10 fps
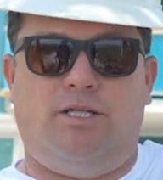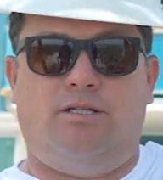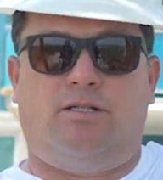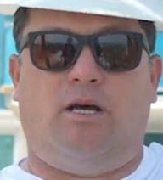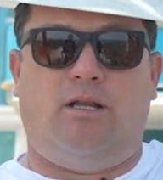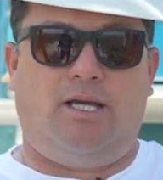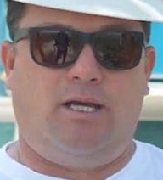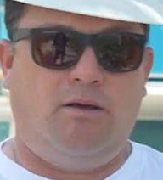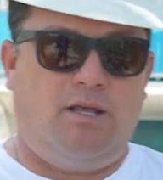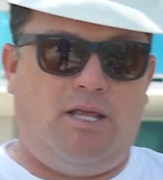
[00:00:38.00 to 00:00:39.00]
to installing
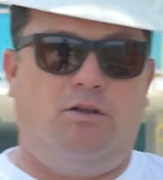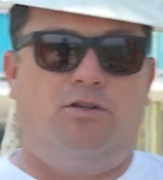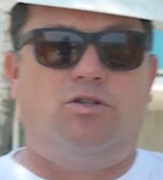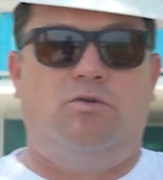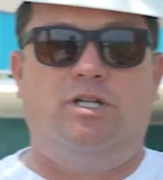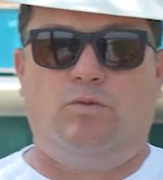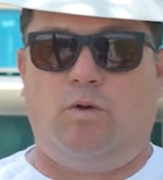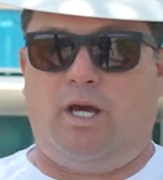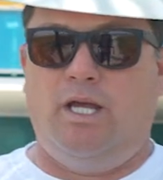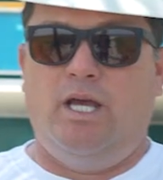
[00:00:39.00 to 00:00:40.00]
it. And there's a reason
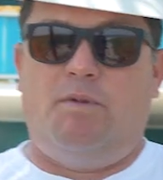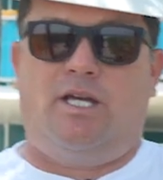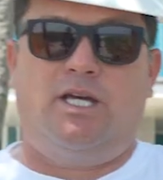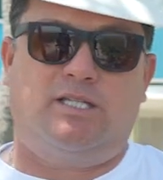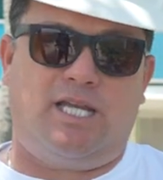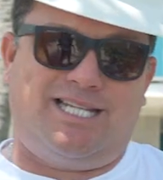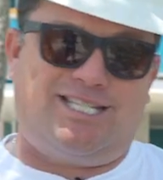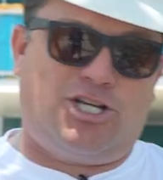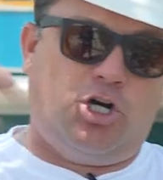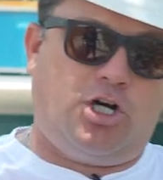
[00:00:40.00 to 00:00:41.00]
why, because
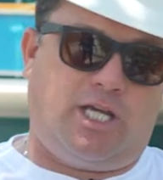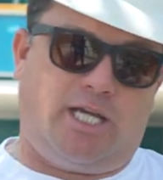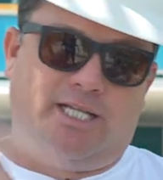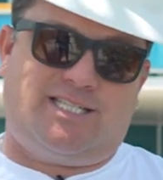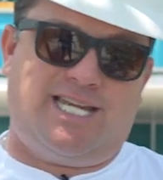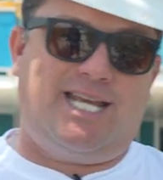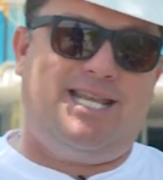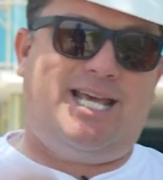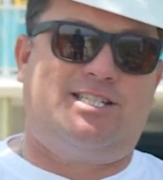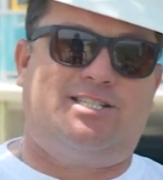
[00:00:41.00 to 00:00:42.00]
it's cooking. It's sitting
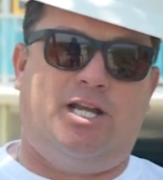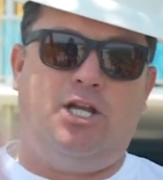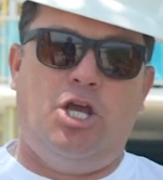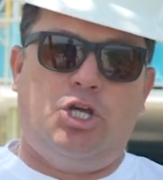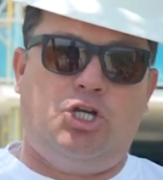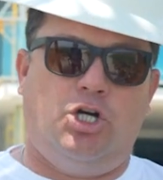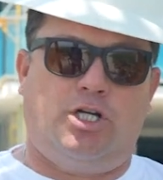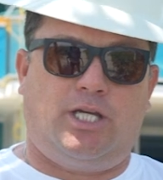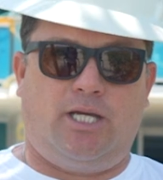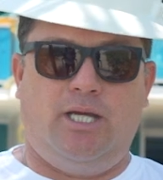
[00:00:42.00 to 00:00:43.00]
in that sun
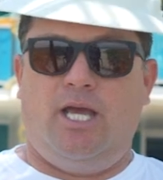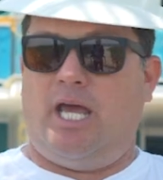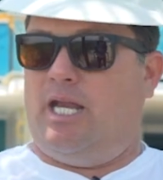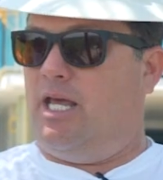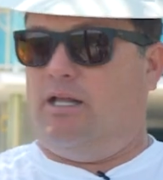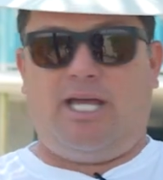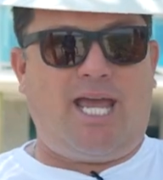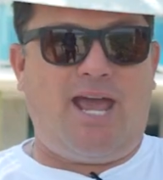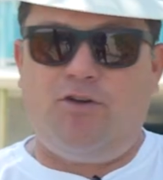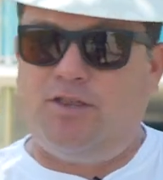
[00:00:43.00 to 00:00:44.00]
cooking. And
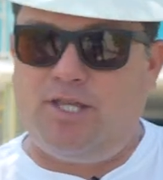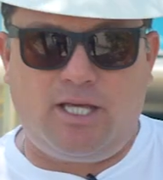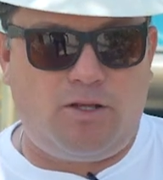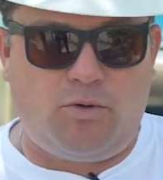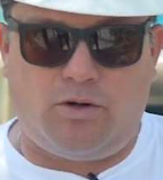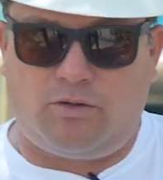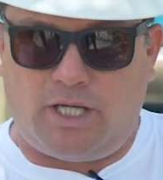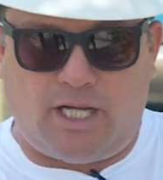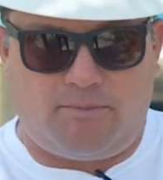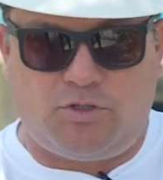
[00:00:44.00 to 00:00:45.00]
like everything in the world,
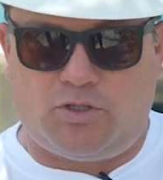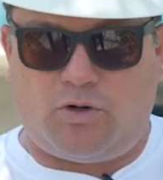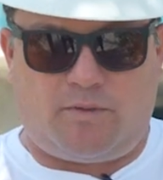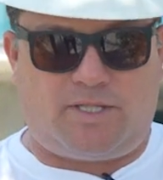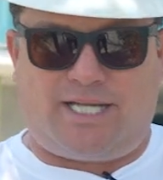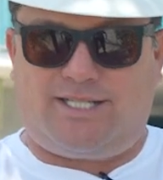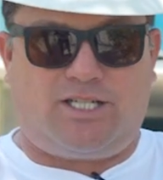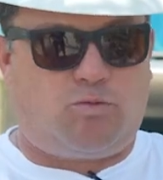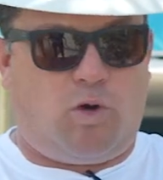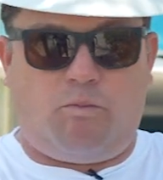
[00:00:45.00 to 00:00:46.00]
it absorbs. That's
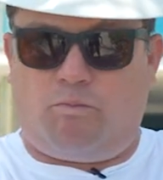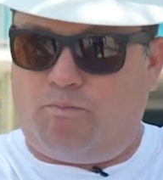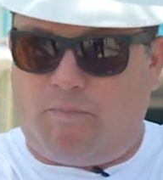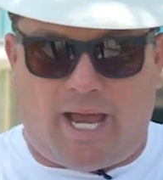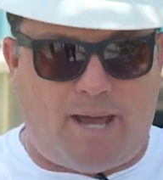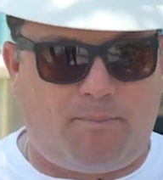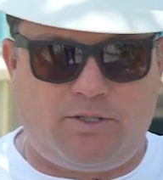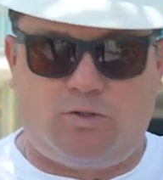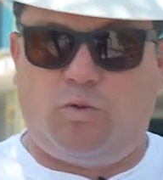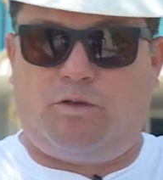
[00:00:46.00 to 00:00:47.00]
just what
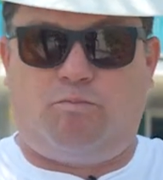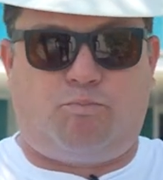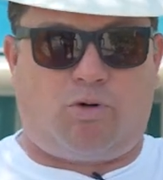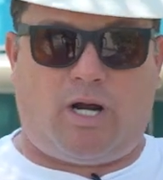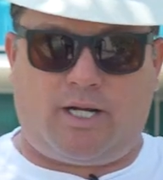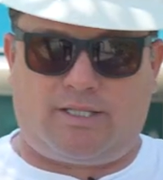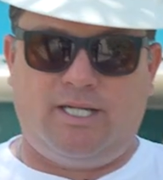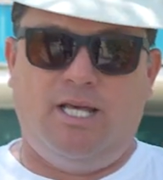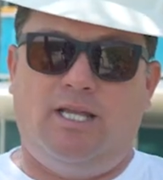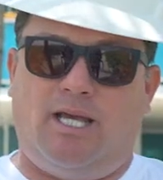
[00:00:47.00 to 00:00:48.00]
happens with products.
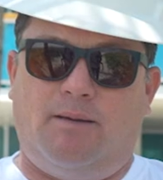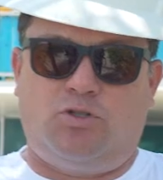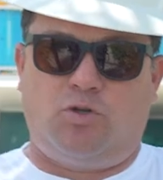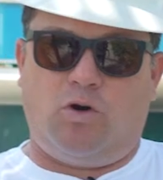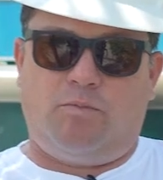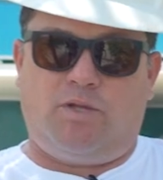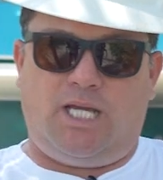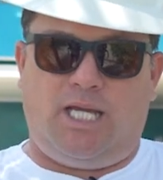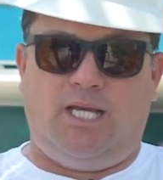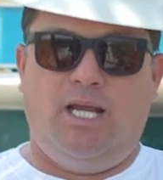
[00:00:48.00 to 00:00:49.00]
They absorb the
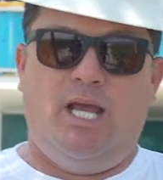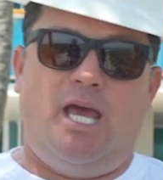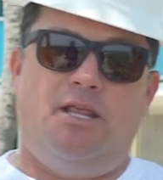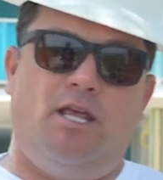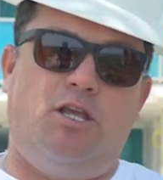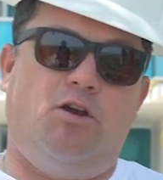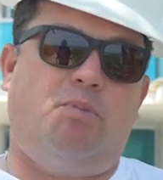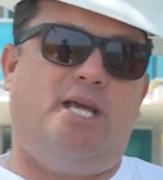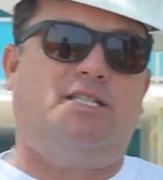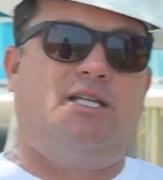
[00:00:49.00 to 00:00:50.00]
heat, and then you're
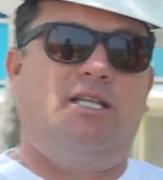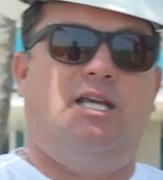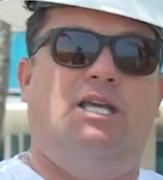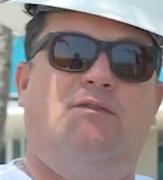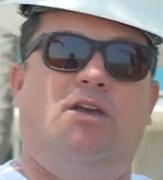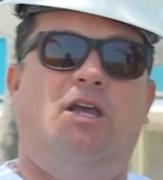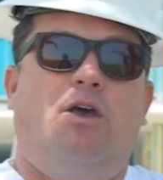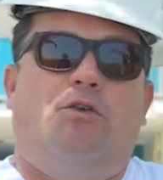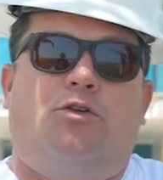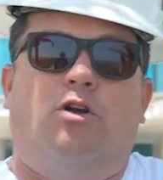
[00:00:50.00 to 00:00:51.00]
basically giving
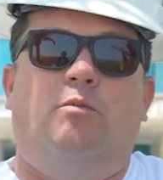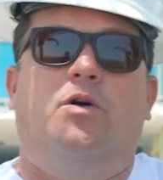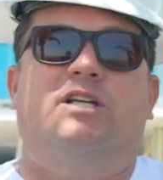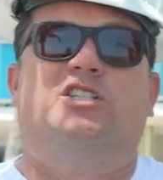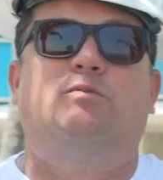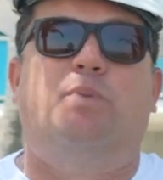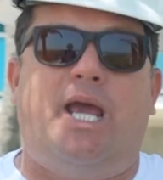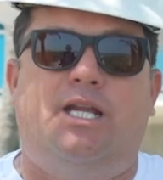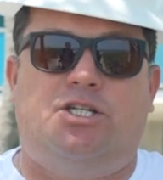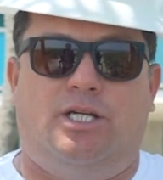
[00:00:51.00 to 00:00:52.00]
thermal
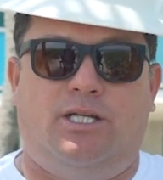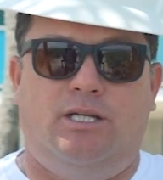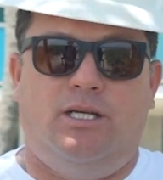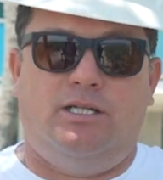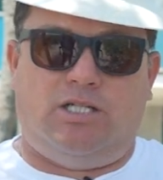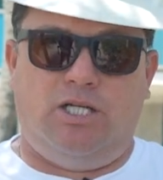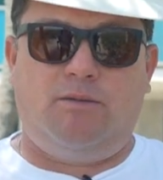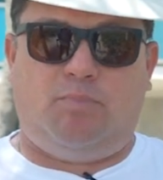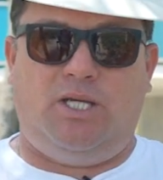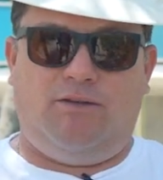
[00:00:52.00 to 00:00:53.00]
expansion to
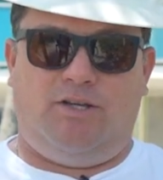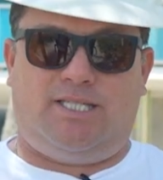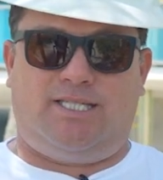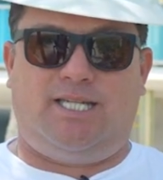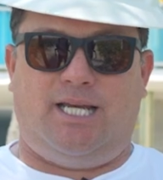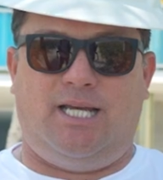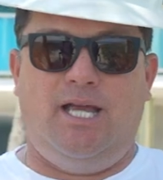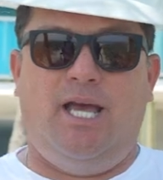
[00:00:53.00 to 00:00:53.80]
the PVC